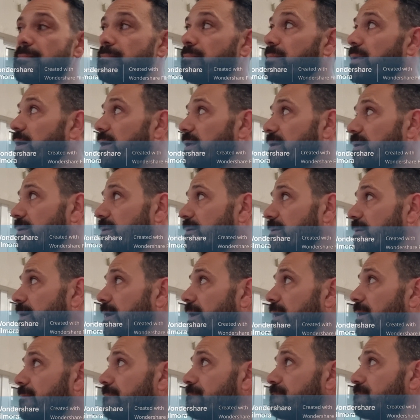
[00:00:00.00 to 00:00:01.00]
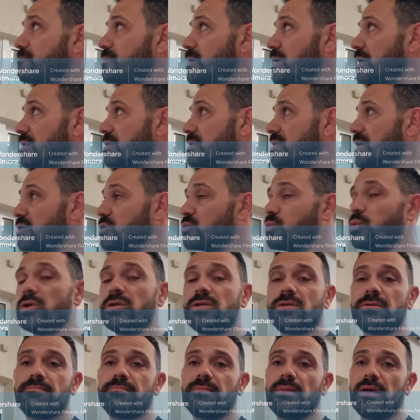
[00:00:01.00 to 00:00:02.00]
but touch wood,
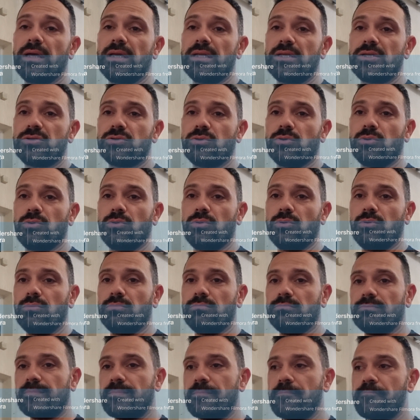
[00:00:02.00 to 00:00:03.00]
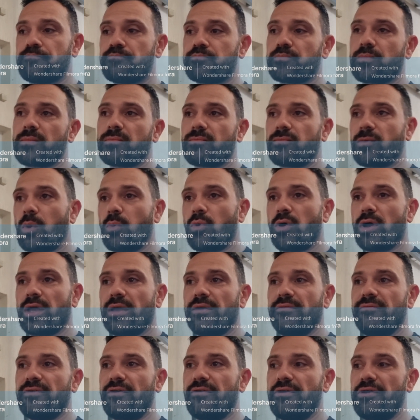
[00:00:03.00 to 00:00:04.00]
it's all
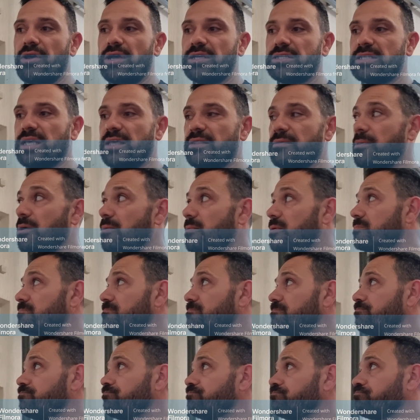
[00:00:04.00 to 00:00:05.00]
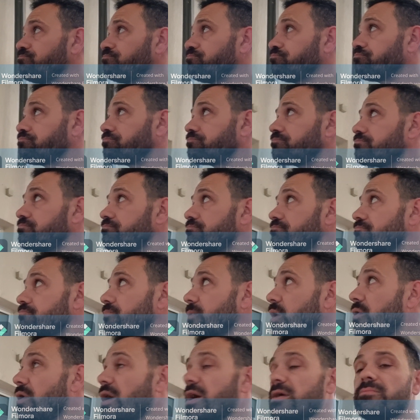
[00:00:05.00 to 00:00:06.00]
working very nicely at the moment.
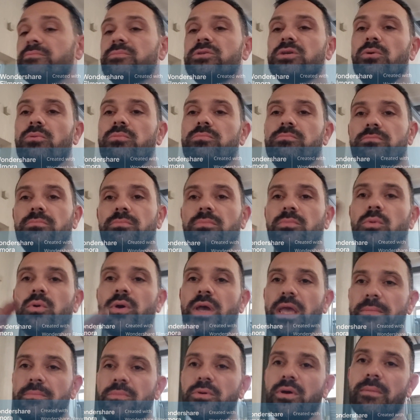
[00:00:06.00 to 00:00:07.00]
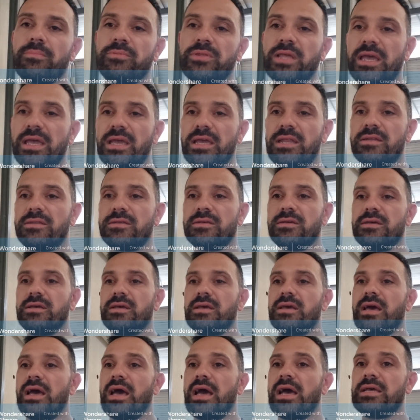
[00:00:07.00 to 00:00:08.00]
All right, so we'll keep you updated
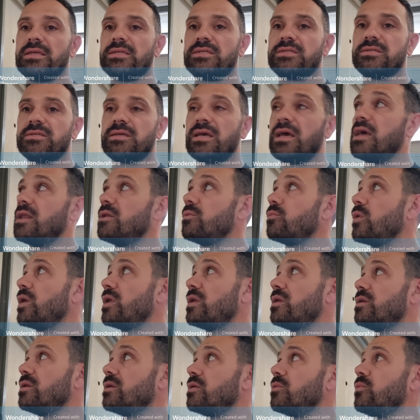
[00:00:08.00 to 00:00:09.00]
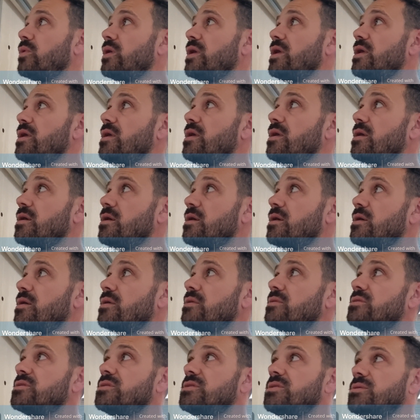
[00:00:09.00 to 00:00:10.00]
as and when we
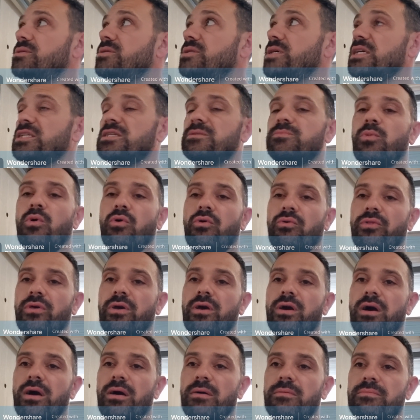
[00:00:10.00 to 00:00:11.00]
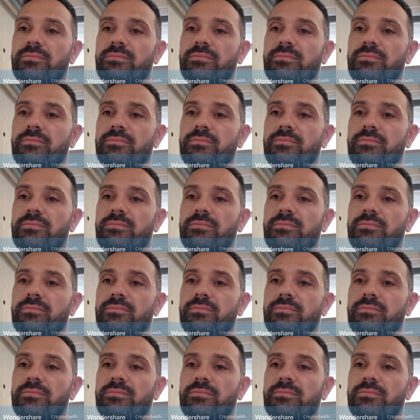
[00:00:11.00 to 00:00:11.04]
test more on the car.